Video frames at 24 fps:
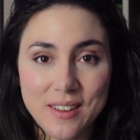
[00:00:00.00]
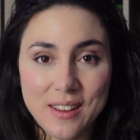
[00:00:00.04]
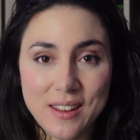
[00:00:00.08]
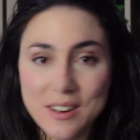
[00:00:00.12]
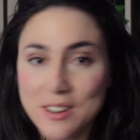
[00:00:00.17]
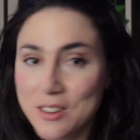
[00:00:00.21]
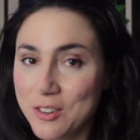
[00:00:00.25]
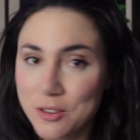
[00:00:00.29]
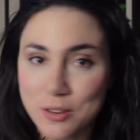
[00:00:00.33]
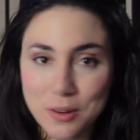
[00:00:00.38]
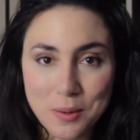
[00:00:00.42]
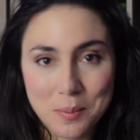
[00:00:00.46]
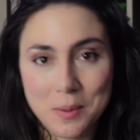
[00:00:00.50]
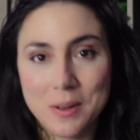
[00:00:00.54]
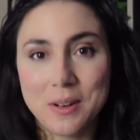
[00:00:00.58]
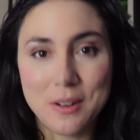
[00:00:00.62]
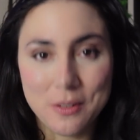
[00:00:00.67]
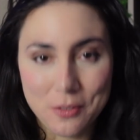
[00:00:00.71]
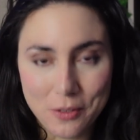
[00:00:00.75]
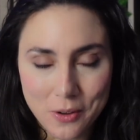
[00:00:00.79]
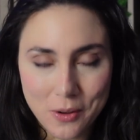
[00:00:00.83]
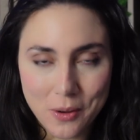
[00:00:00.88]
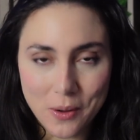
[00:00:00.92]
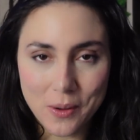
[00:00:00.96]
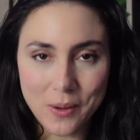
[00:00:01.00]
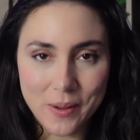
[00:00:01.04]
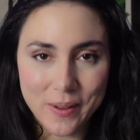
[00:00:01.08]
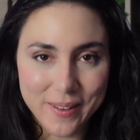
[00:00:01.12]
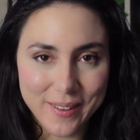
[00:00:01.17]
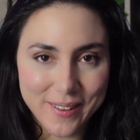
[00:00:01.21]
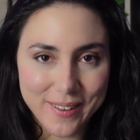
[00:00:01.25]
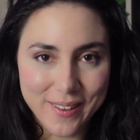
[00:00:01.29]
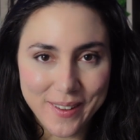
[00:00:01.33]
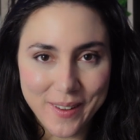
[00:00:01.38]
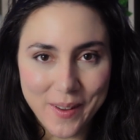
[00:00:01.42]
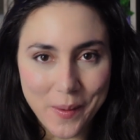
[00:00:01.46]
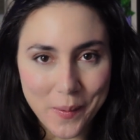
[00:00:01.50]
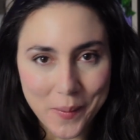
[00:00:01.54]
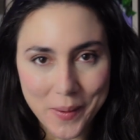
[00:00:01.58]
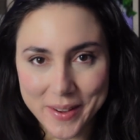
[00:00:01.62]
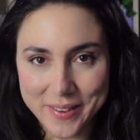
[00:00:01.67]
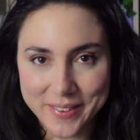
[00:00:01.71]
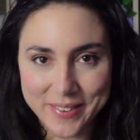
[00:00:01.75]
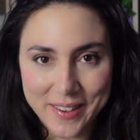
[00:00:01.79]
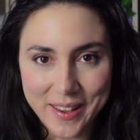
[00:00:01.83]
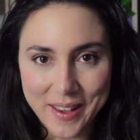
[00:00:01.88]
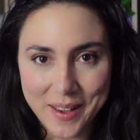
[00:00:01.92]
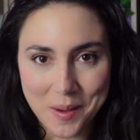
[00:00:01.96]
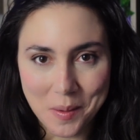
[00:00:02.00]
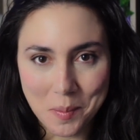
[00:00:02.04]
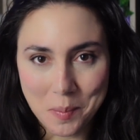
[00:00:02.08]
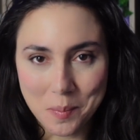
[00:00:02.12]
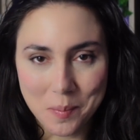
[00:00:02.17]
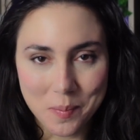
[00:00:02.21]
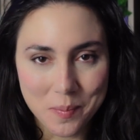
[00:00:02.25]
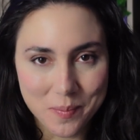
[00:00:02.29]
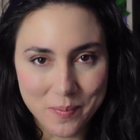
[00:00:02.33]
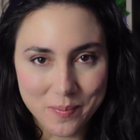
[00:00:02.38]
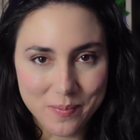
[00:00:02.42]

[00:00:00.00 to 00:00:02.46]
an extremely difficult OSL